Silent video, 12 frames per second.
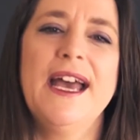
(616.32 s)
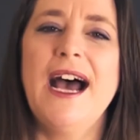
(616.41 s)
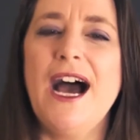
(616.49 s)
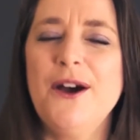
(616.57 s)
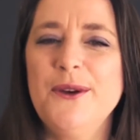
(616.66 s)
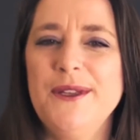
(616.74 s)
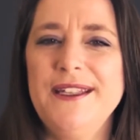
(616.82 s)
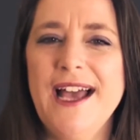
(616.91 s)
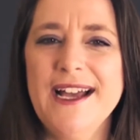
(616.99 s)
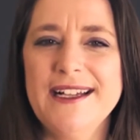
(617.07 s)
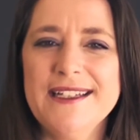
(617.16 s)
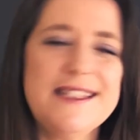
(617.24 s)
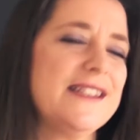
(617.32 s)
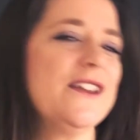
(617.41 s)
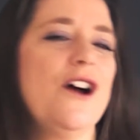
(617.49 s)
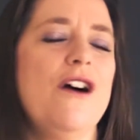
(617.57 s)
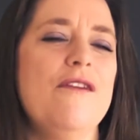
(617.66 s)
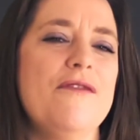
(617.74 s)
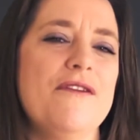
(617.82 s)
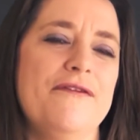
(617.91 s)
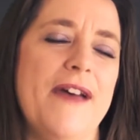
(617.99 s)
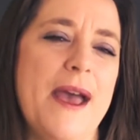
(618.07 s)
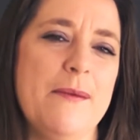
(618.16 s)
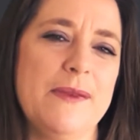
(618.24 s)
Our youngest of the
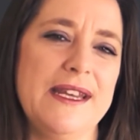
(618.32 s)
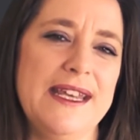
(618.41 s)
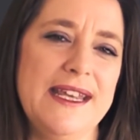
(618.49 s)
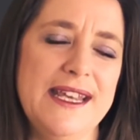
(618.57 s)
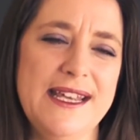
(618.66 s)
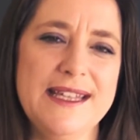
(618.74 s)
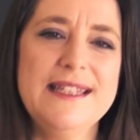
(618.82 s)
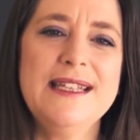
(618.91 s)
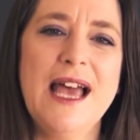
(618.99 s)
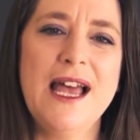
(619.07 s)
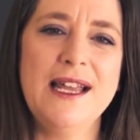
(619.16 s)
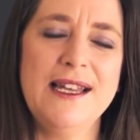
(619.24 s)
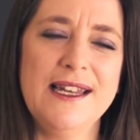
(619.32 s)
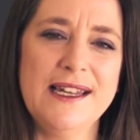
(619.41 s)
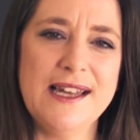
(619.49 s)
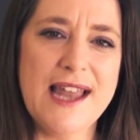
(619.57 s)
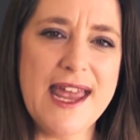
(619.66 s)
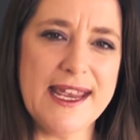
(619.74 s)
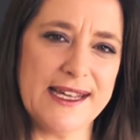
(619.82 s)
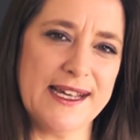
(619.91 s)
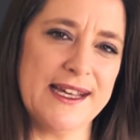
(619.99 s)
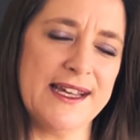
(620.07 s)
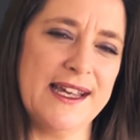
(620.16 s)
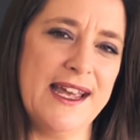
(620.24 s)
family is
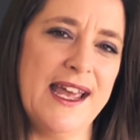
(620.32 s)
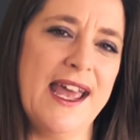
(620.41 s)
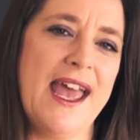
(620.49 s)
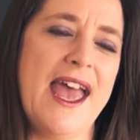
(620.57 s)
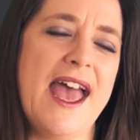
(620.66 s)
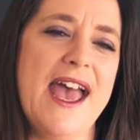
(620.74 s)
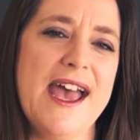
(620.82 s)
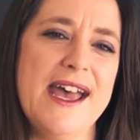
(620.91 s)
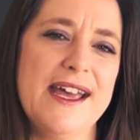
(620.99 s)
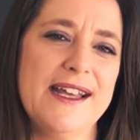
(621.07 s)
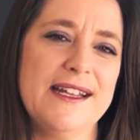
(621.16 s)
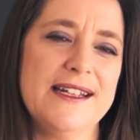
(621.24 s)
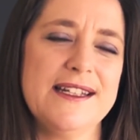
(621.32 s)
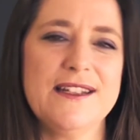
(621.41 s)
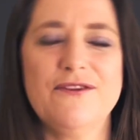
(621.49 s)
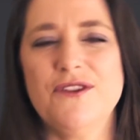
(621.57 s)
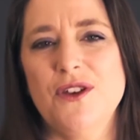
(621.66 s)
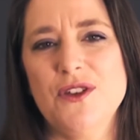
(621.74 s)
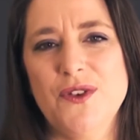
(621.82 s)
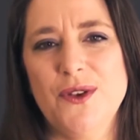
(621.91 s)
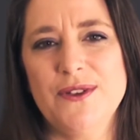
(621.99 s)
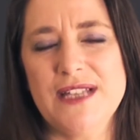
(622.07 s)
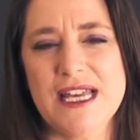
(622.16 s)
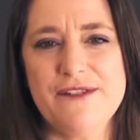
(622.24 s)
Lake. And for those of you
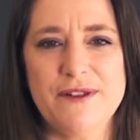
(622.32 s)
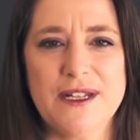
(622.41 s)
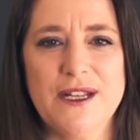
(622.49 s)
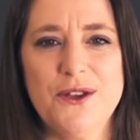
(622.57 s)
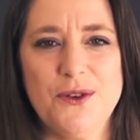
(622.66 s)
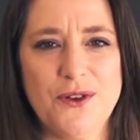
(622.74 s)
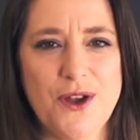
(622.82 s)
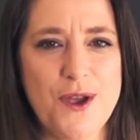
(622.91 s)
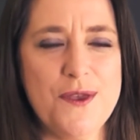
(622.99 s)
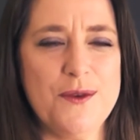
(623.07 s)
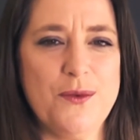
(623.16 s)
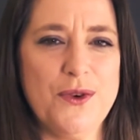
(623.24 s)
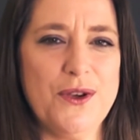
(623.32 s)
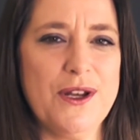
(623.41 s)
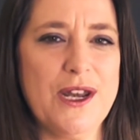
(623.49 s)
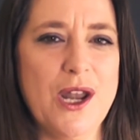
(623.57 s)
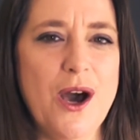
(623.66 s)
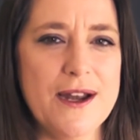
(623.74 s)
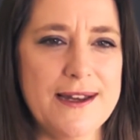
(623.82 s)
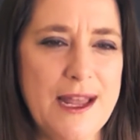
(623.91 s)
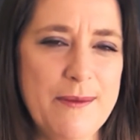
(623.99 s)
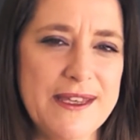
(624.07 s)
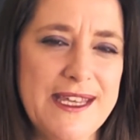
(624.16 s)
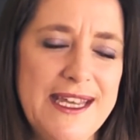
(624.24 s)
in South Africa, you'll know the word Laat
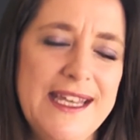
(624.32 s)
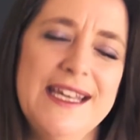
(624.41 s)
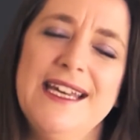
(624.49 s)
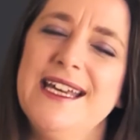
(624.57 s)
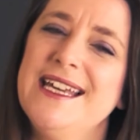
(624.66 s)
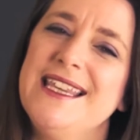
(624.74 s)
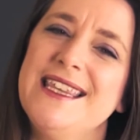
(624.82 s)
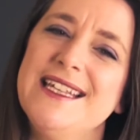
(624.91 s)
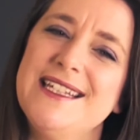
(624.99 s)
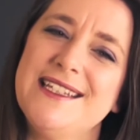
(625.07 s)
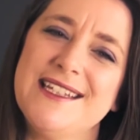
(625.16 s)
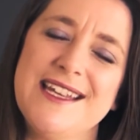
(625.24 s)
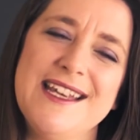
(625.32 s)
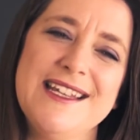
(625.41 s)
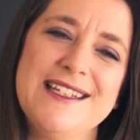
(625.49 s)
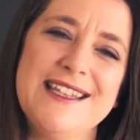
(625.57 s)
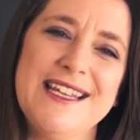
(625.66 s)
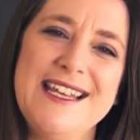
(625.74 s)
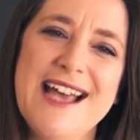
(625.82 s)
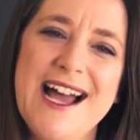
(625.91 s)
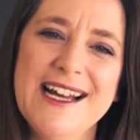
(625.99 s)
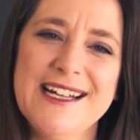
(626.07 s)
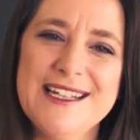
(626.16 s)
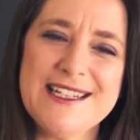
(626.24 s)
Lammetjie. This is the
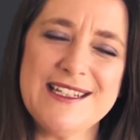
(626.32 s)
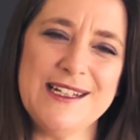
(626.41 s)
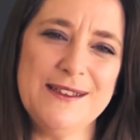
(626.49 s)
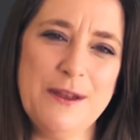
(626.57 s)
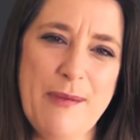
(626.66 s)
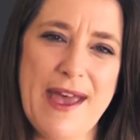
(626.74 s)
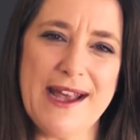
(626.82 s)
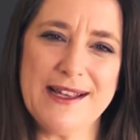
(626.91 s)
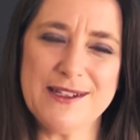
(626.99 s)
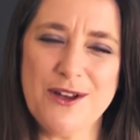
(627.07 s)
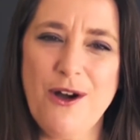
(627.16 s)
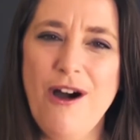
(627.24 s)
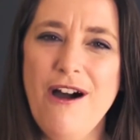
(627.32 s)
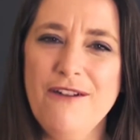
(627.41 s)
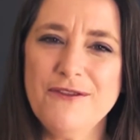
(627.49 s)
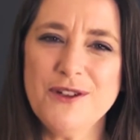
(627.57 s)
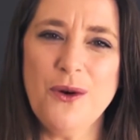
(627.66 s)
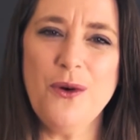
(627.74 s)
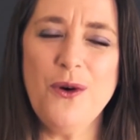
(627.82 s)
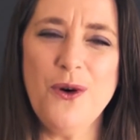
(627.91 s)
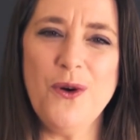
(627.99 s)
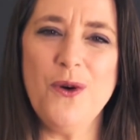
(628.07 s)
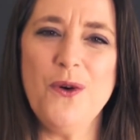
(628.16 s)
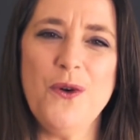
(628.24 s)
youngest in the pack. So after
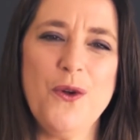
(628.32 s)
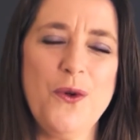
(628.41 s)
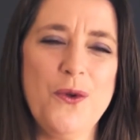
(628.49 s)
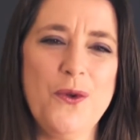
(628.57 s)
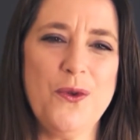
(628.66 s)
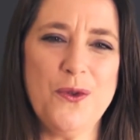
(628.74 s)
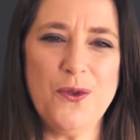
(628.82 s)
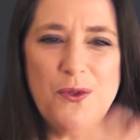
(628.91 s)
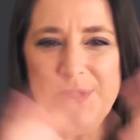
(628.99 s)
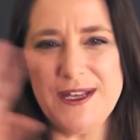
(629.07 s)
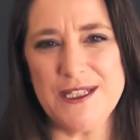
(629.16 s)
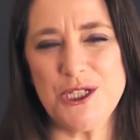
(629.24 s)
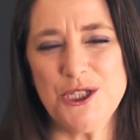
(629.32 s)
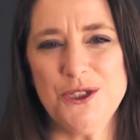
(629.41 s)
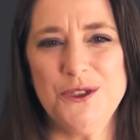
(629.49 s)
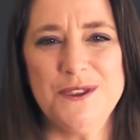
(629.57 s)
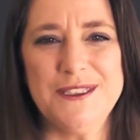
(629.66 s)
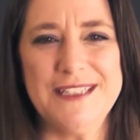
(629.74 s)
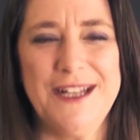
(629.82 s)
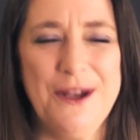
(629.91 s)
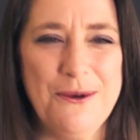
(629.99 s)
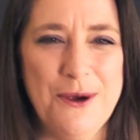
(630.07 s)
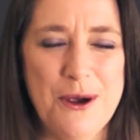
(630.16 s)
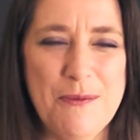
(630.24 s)
all these children
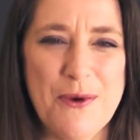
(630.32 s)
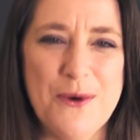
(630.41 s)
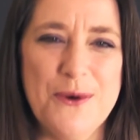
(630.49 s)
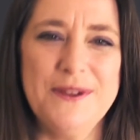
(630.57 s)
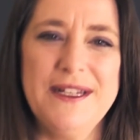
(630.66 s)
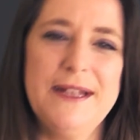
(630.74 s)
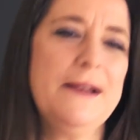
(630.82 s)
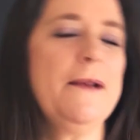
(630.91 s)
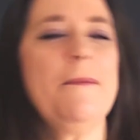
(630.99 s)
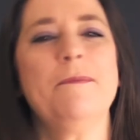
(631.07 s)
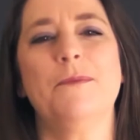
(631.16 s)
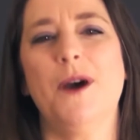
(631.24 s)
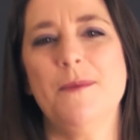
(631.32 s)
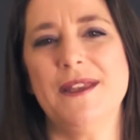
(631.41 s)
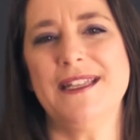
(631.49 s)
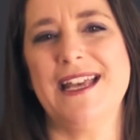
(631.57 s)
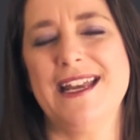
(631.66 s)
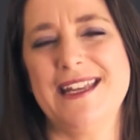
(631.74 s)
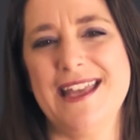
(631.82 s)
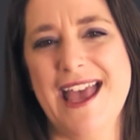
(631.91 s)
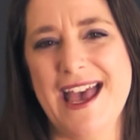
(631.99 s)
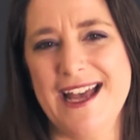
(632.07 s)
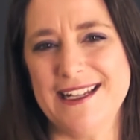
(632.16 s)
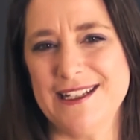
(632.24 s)
were born, Mommy and Daddy
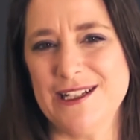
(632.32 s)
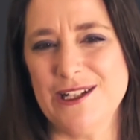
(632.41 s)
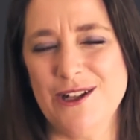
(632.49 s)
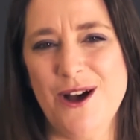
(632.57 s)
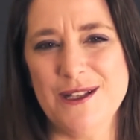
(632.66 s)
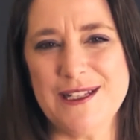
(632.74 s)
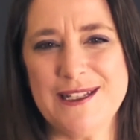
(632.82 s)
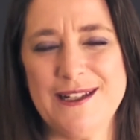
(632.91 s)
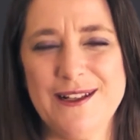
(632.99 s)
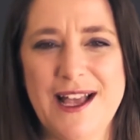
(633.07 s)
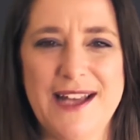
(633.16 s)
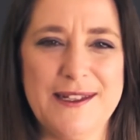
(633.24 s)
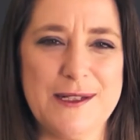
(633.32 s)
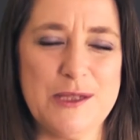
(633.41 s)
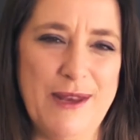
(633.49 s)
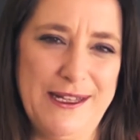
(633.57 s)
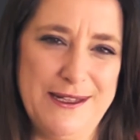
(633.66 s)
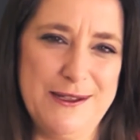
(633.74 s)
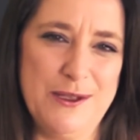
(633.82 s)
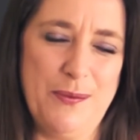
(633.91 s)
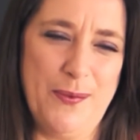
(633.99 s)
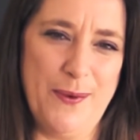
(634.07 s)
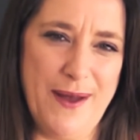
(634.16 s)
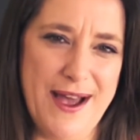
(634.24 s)
had this last little unexpected
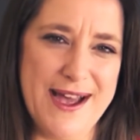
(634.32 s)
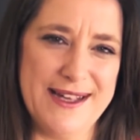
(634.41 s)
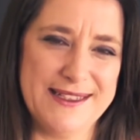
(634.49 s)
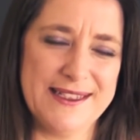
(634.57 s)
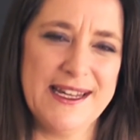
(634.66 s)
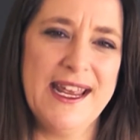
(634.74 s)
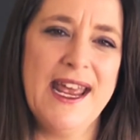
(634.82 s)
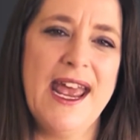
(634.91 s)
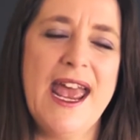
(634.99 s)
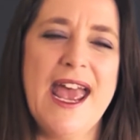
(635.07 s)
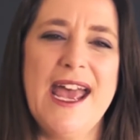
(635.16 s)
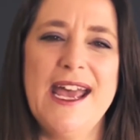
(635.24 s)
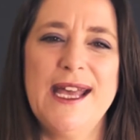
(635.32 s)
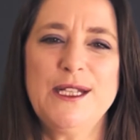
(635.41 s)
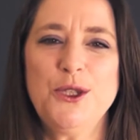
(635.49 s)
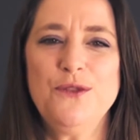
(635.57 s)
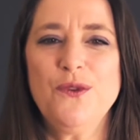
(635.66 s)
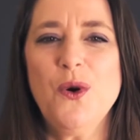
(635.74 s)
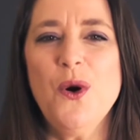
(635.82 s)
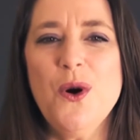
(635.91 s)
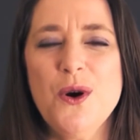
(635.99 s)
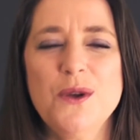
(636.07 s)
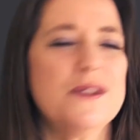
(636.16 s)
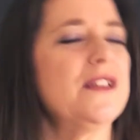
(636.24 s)
surprise. And you've
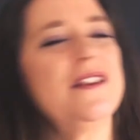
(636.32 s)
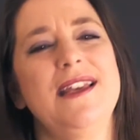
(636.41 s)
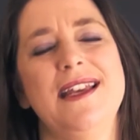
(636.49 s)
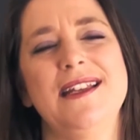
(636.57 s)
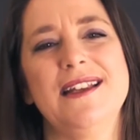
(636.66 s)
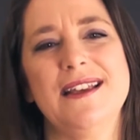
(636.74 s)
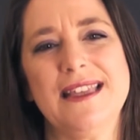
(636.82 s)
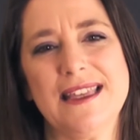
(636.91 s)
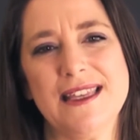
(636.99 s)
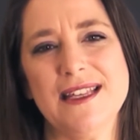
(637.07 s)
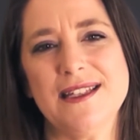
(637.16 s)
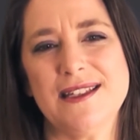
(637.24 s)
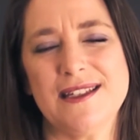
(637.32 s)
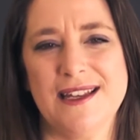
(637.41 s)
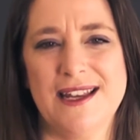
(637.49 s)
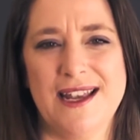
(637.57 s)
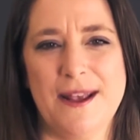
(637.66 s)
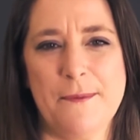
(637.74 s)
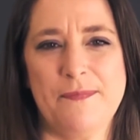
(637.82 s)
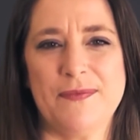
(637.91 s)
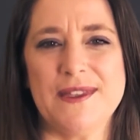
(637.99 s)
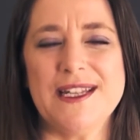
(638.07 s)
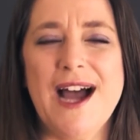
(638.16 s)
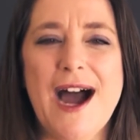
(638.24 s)
all seen this
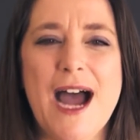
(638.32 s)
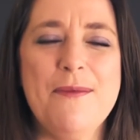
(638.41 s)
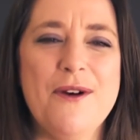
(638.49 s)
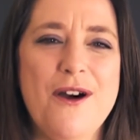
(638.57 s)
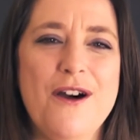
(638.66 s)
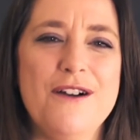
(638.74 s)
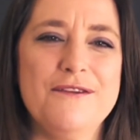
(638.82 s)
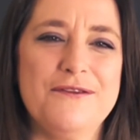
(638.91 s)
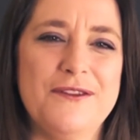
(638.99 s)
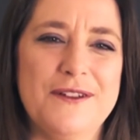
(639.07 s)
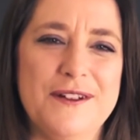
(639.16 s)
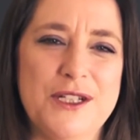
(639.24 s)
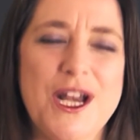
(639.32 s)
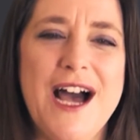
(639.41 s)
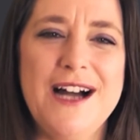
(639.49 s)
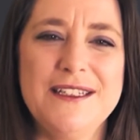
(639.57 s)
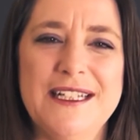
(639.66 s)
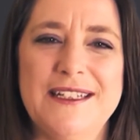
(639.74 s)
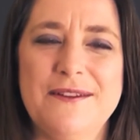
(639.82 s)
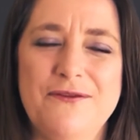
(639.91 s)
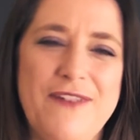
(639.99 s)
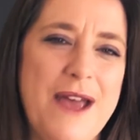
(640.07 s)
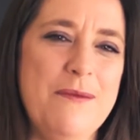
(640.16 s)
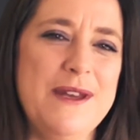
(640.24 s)
type of child
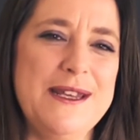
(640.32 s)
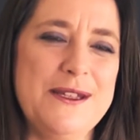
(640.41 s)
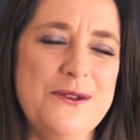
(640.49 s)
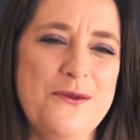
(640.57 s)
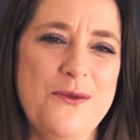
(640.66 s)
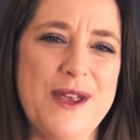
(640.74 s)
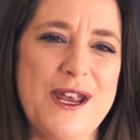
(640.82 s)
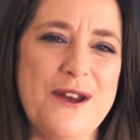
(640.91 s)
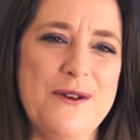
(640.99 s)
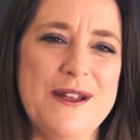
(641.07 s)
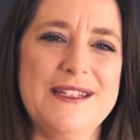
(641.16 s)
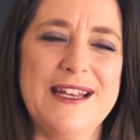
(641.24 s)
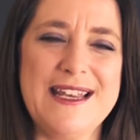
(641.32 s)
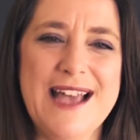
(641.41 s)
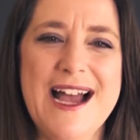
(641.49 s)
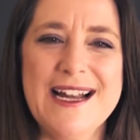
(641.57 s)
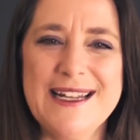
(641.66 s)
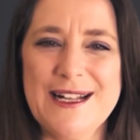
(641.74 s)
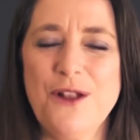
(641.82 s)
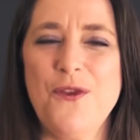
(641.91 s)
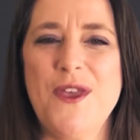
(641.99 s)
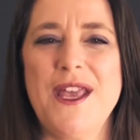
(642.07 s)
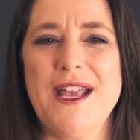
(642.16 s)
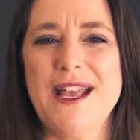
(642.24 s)
and families where it's a young little
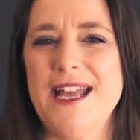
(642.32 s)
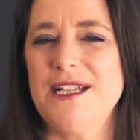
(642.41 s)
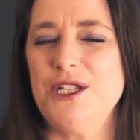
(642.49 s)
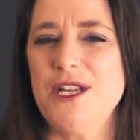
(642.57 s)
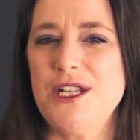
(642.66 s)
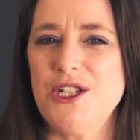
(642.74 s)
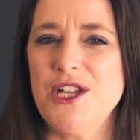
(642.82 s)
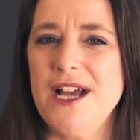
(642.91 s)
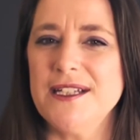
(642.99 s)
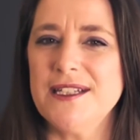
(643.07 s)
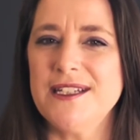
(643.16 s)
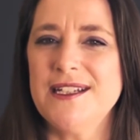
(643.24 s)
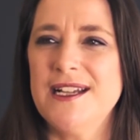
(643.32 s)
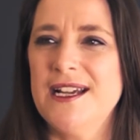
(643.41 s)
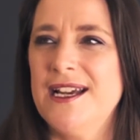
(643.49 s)
thing and she's just